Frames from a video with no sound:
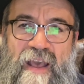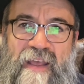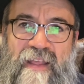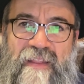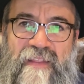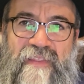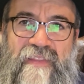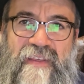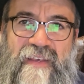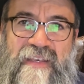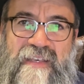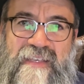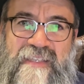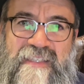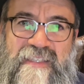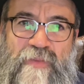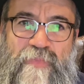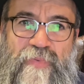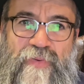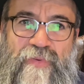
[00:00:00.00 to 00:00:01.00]
The
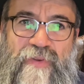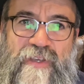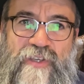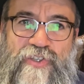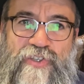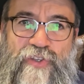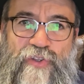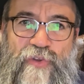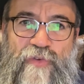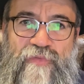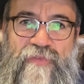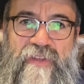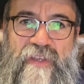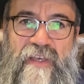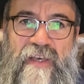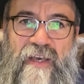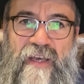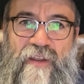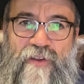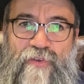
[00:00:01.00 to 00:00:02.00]
separation of the
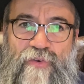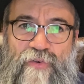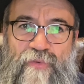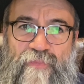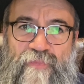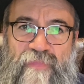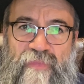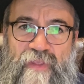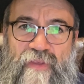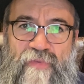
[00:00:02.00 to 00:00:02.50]
Chalah,